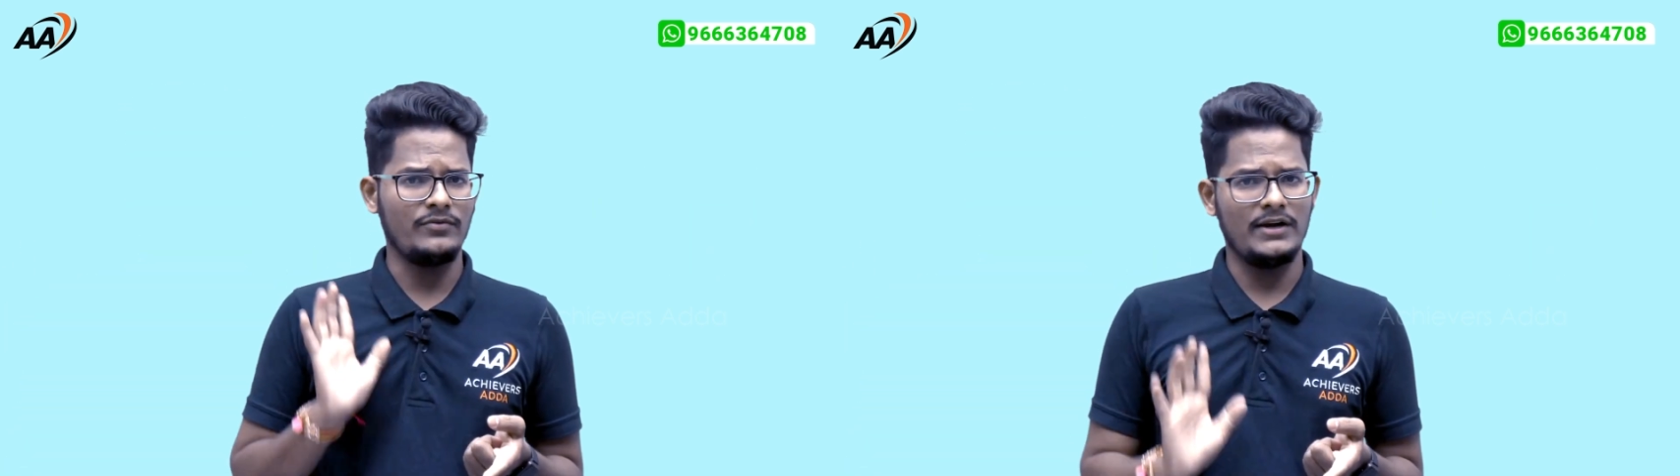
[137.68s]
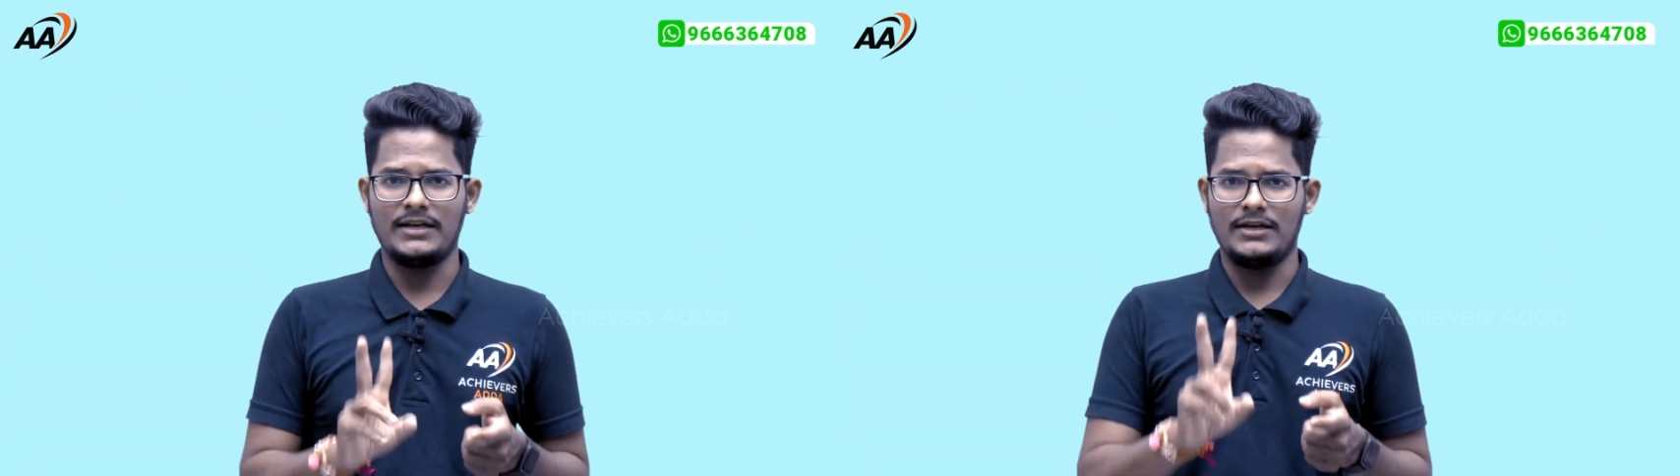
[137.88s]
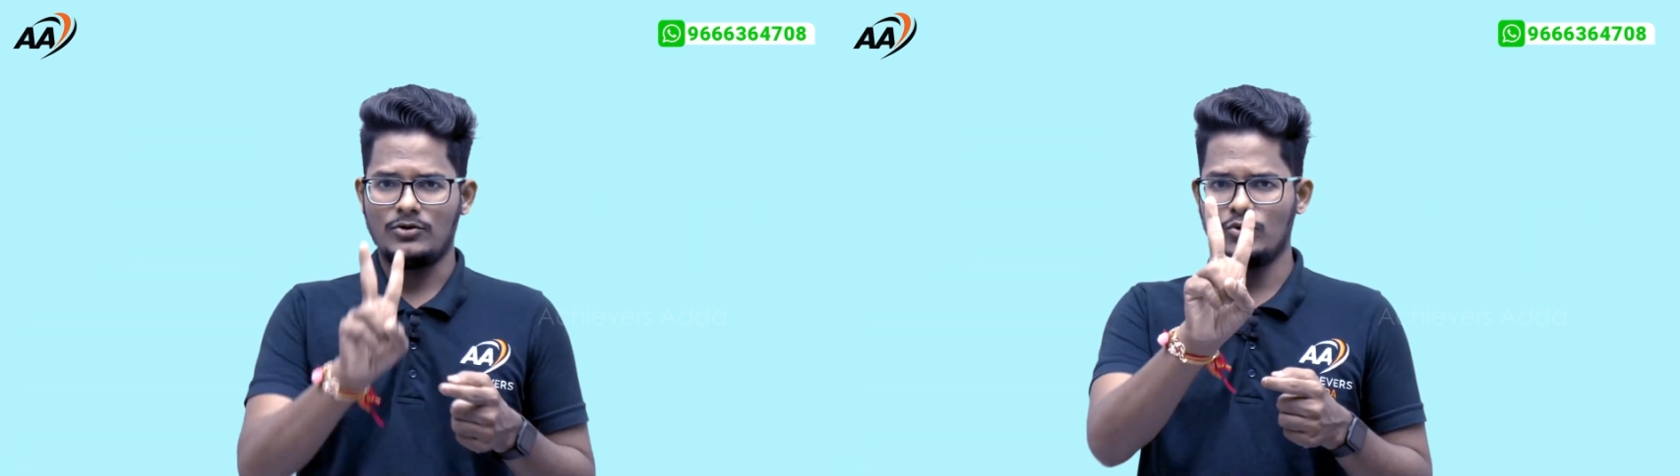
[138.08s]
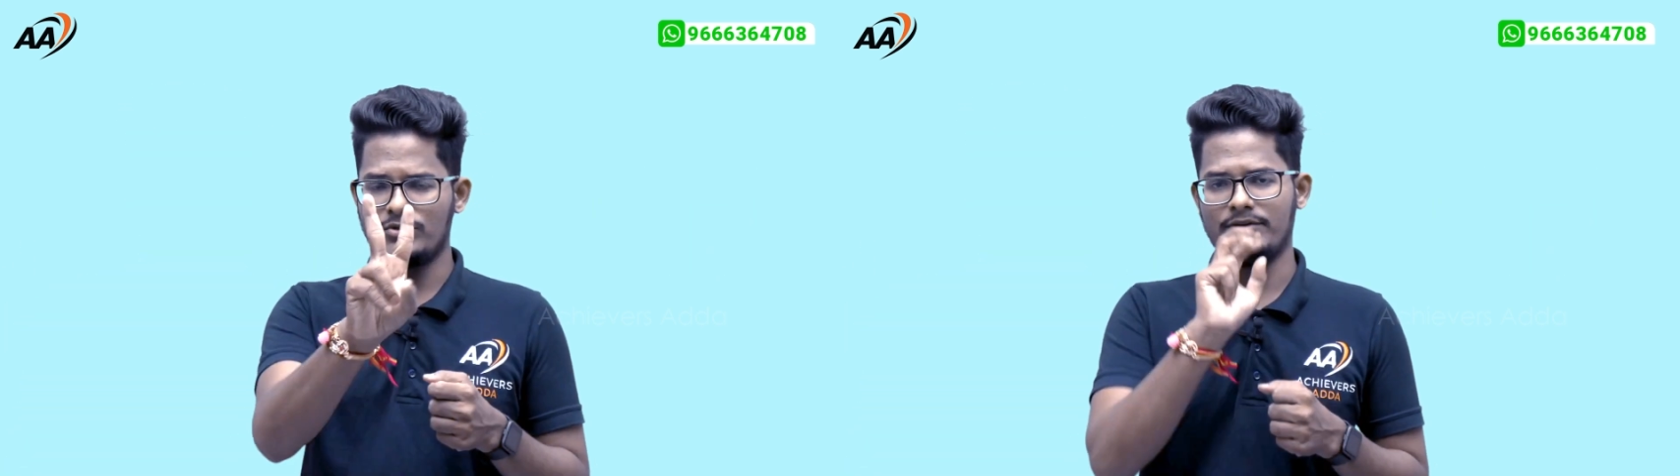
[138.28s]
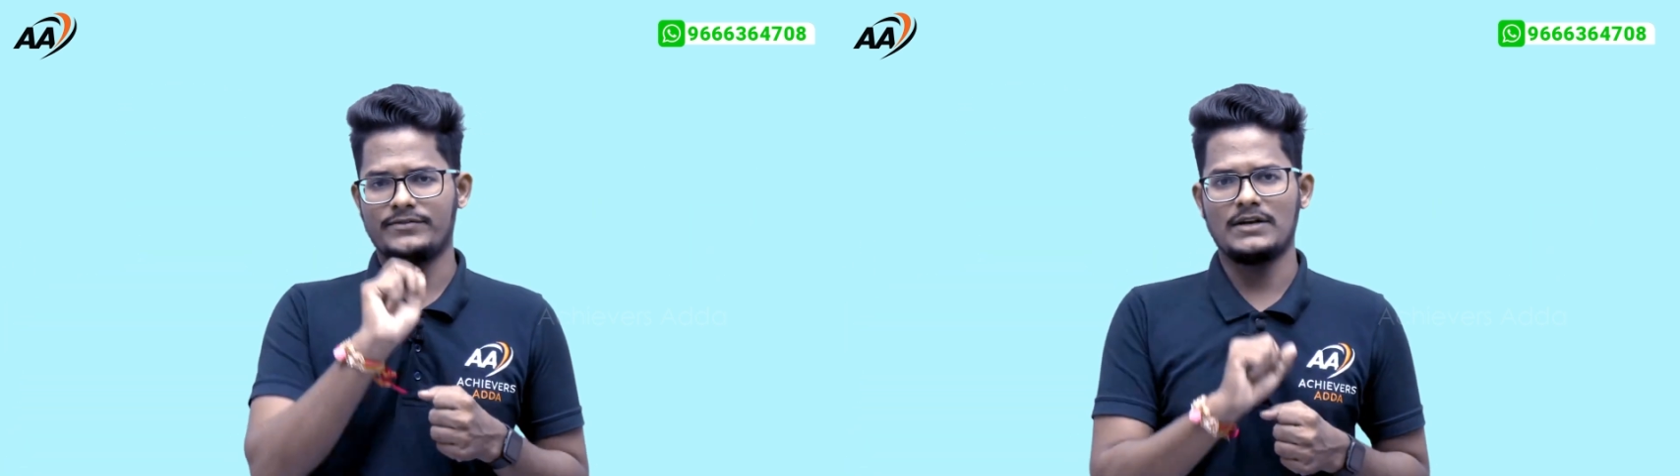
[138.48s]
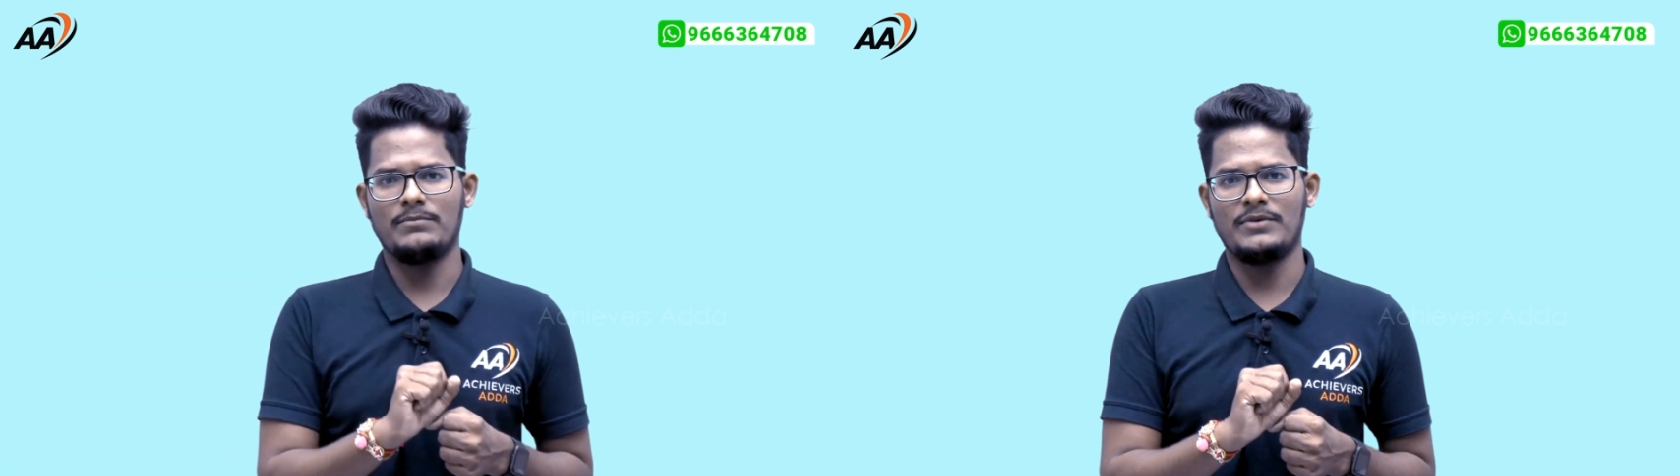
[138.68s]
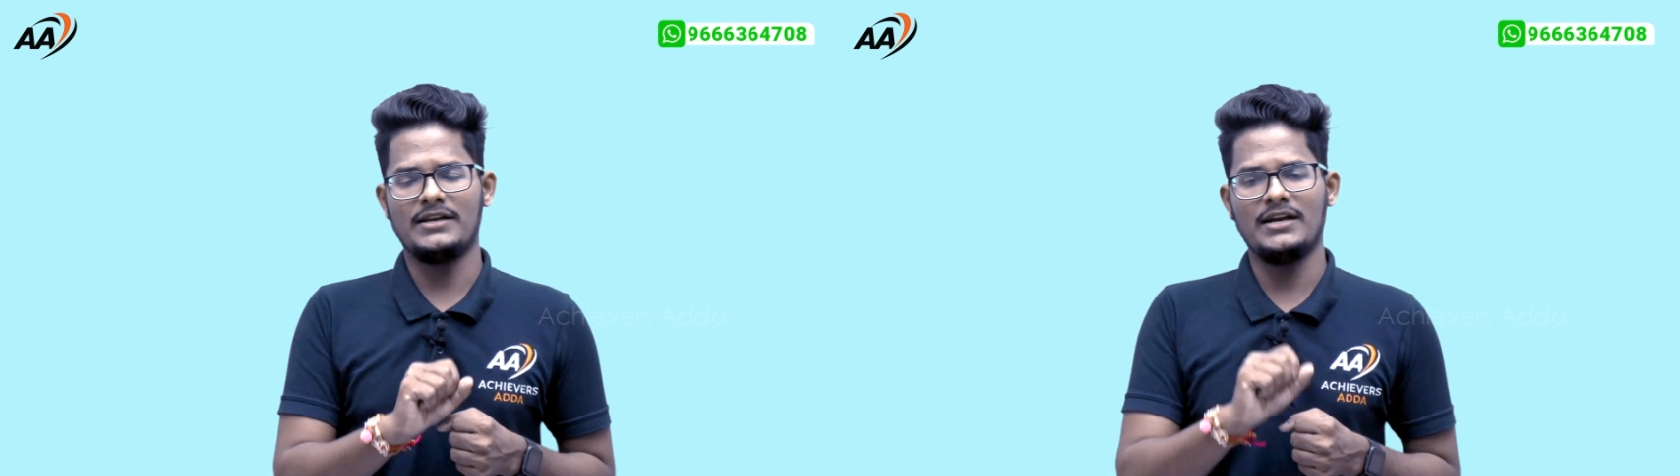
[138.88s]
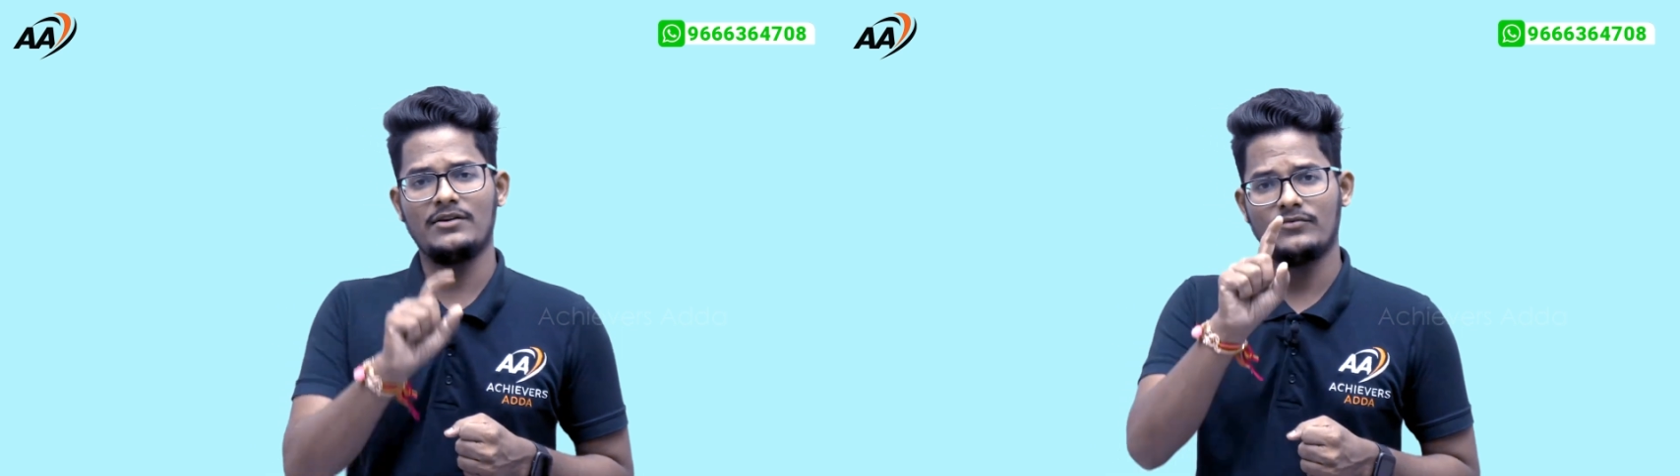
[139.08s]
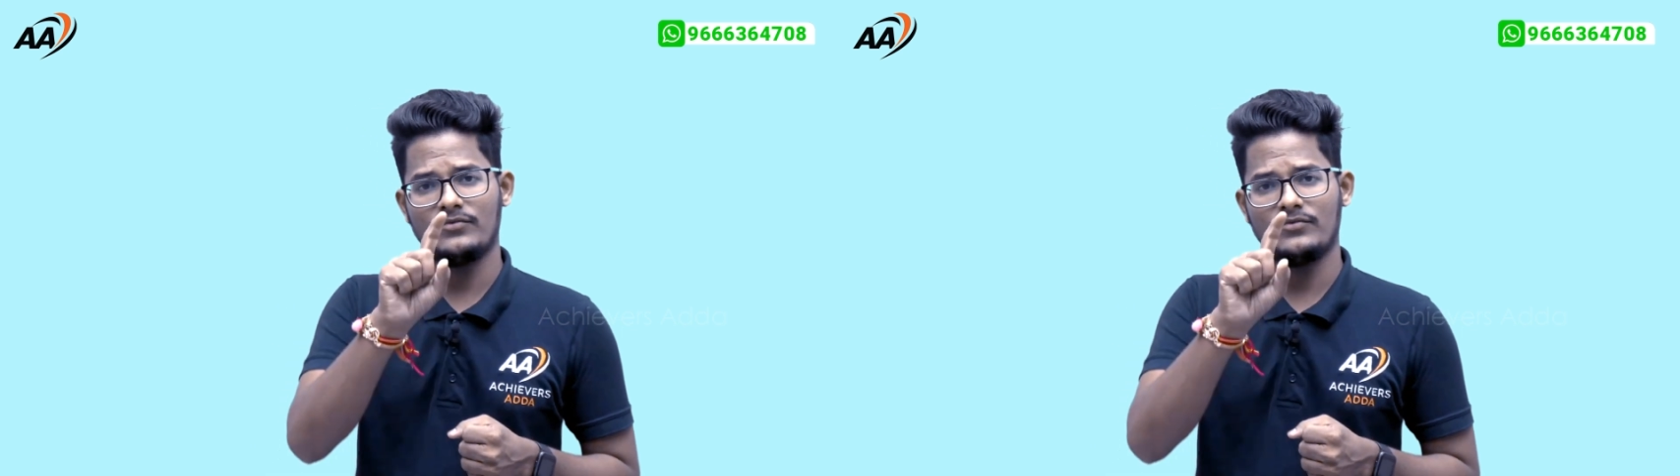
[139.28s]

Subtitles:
20. Two shifts completed.